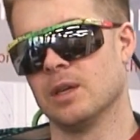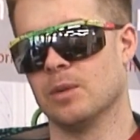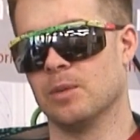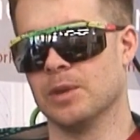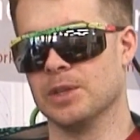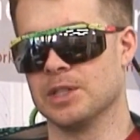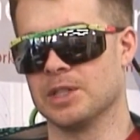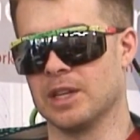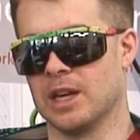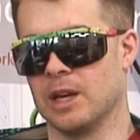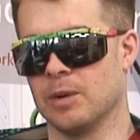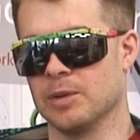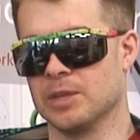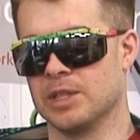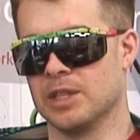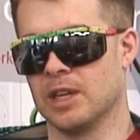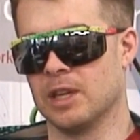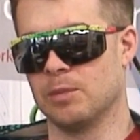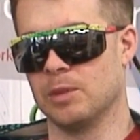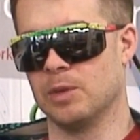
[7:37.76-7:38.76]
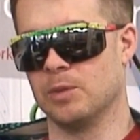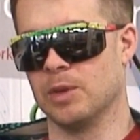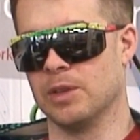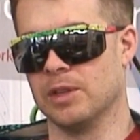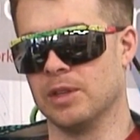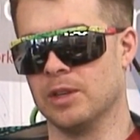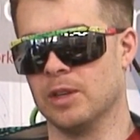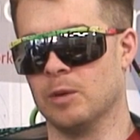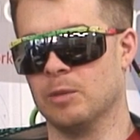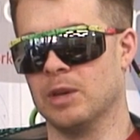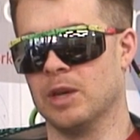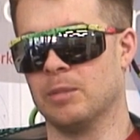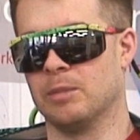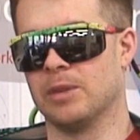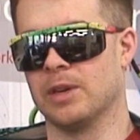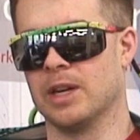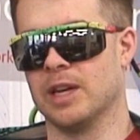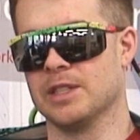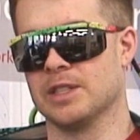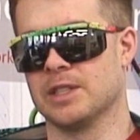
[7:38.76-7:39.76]
once that was done, we'd win the Nobel
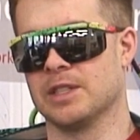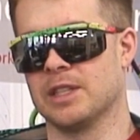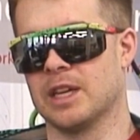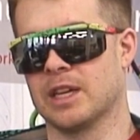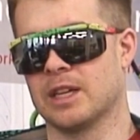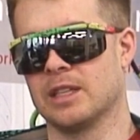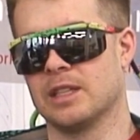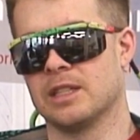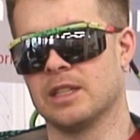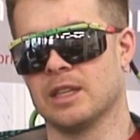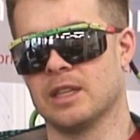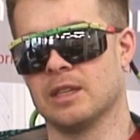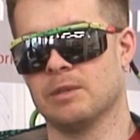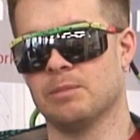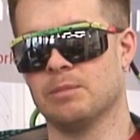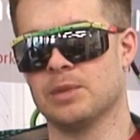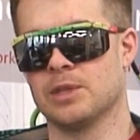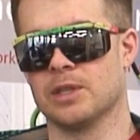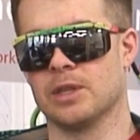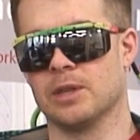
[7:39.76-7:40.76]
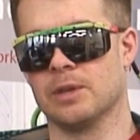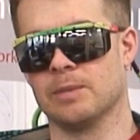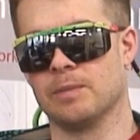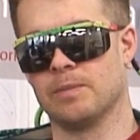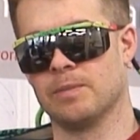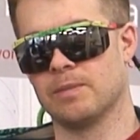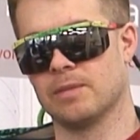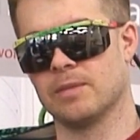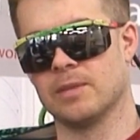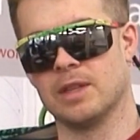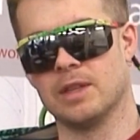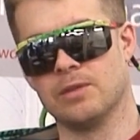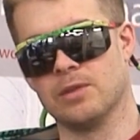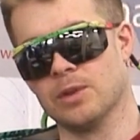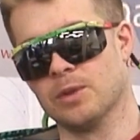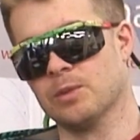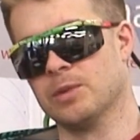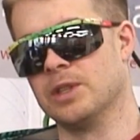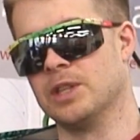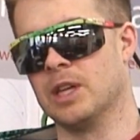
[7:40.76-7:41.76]
Prize a second time, so
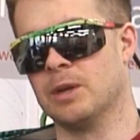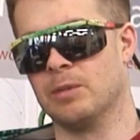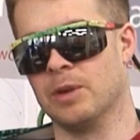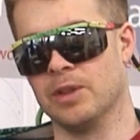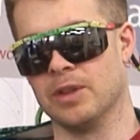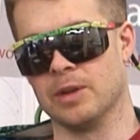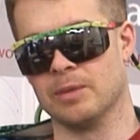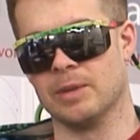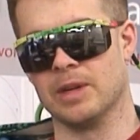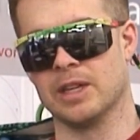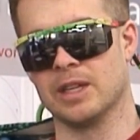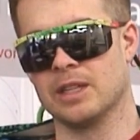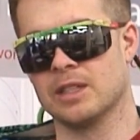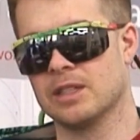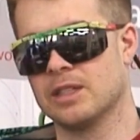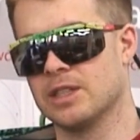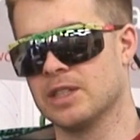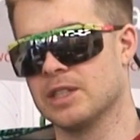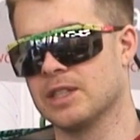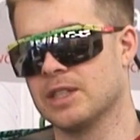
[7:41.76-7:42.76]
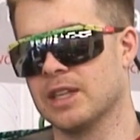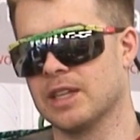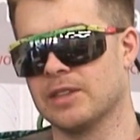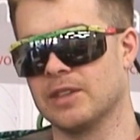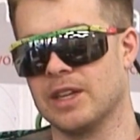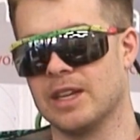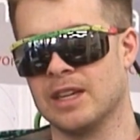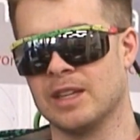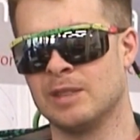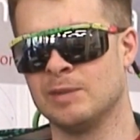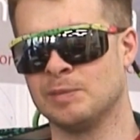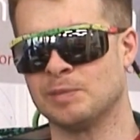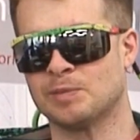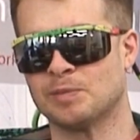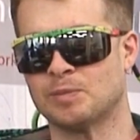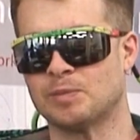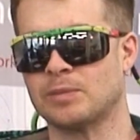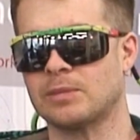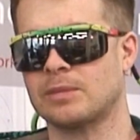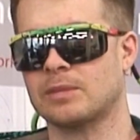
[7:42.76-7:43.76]
everyone would double their money just like that.
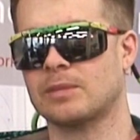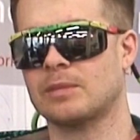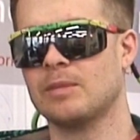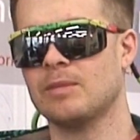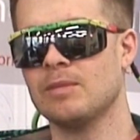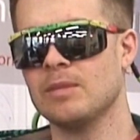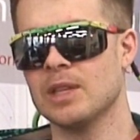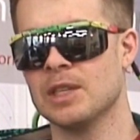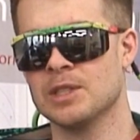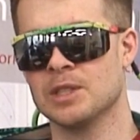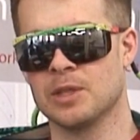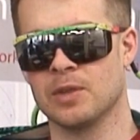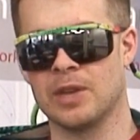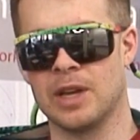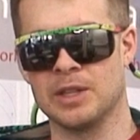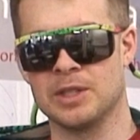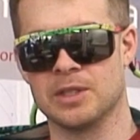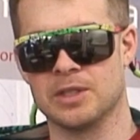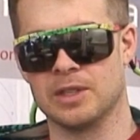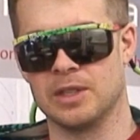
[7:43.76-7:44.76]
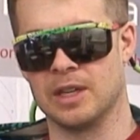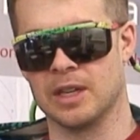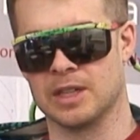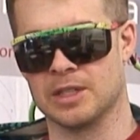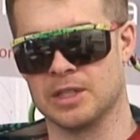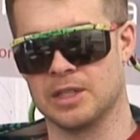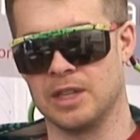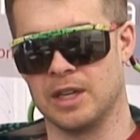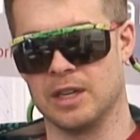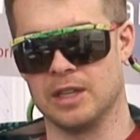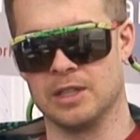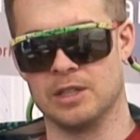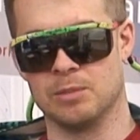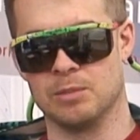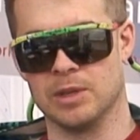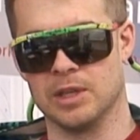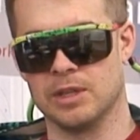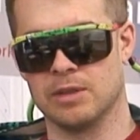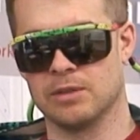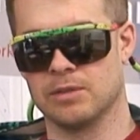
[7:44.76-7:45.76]
So that's the next stage,
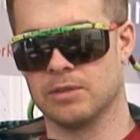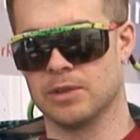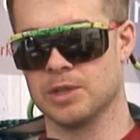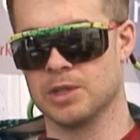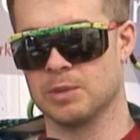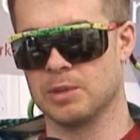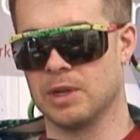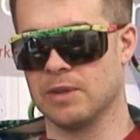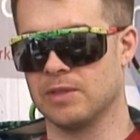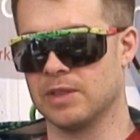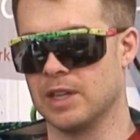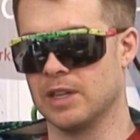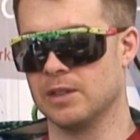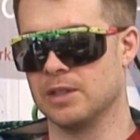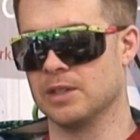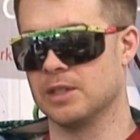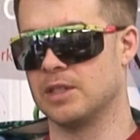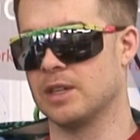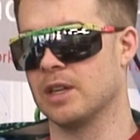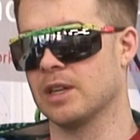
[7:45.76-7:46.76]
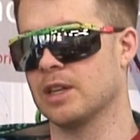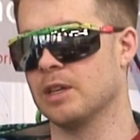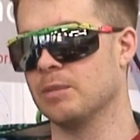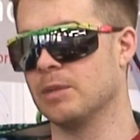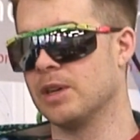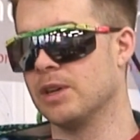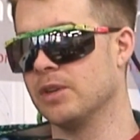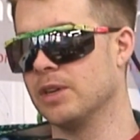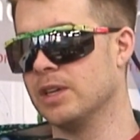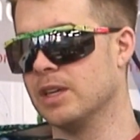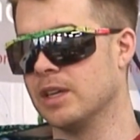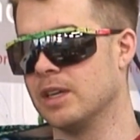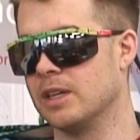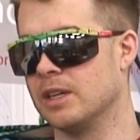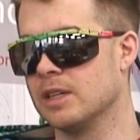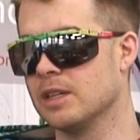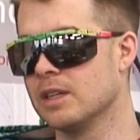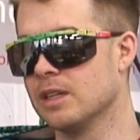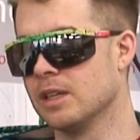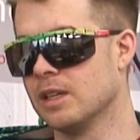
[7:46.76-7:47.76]
but first we have to get this documentary
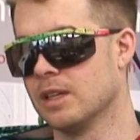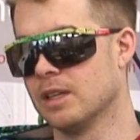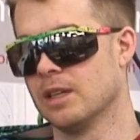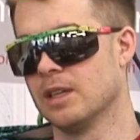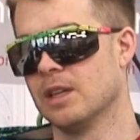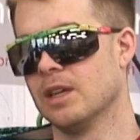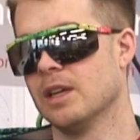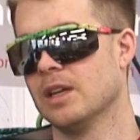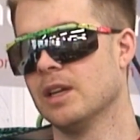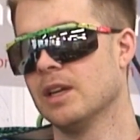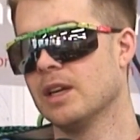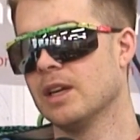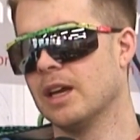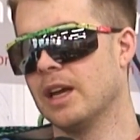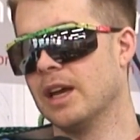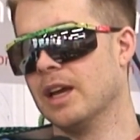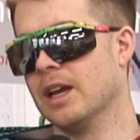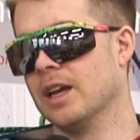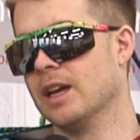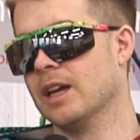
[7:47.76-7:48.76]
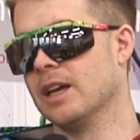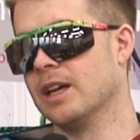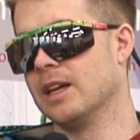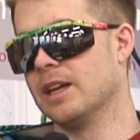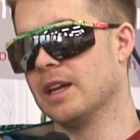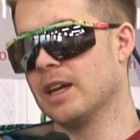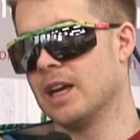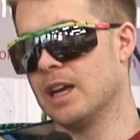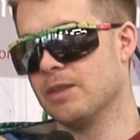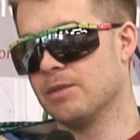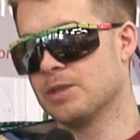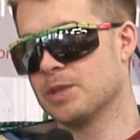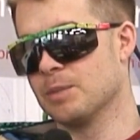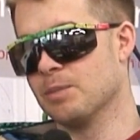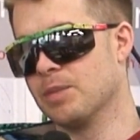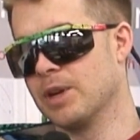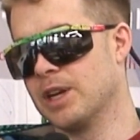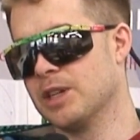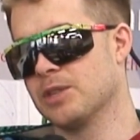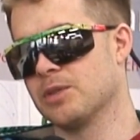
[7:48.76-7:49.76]
done. And I have
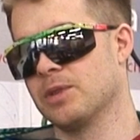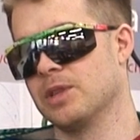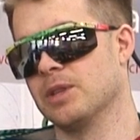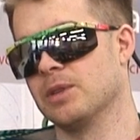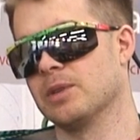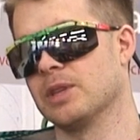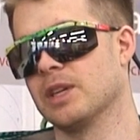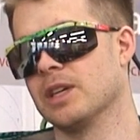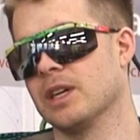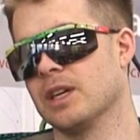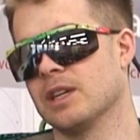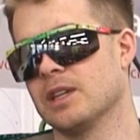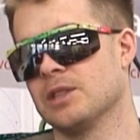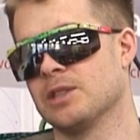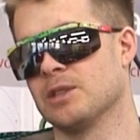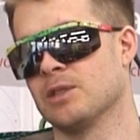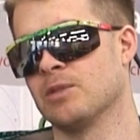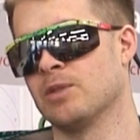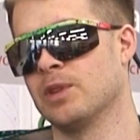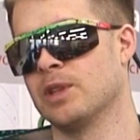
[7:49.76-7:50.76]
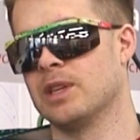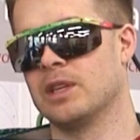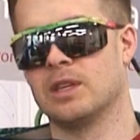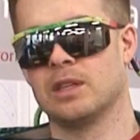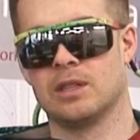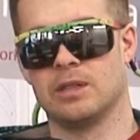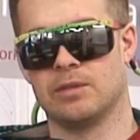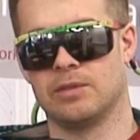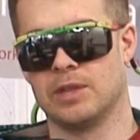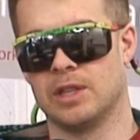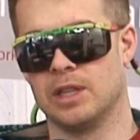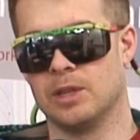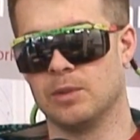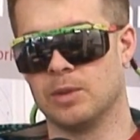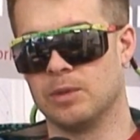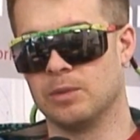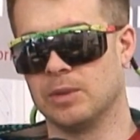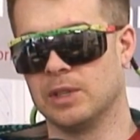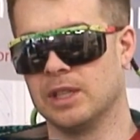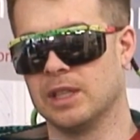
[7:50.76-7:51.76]
some Patreon cards over there if
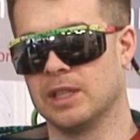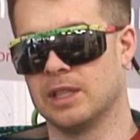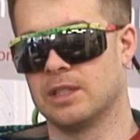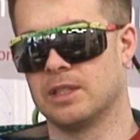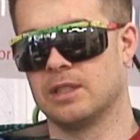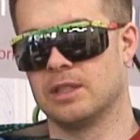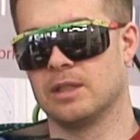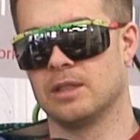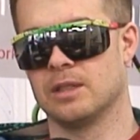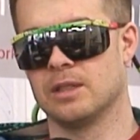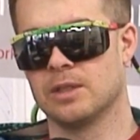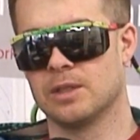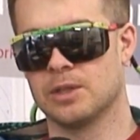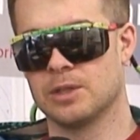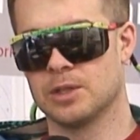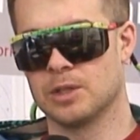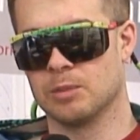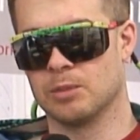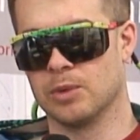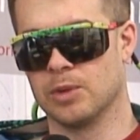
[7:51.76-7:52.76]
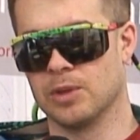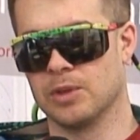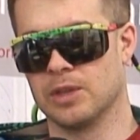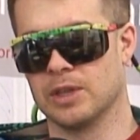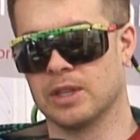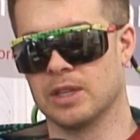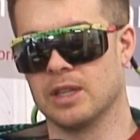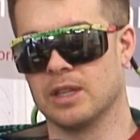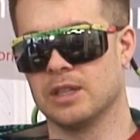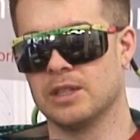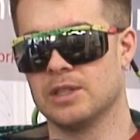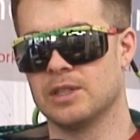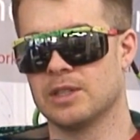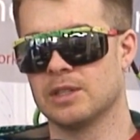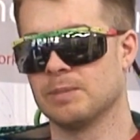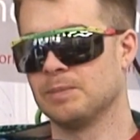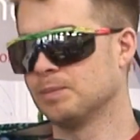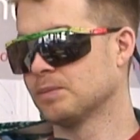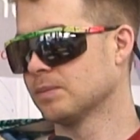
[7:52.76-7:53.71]
anyone would like to support the cause.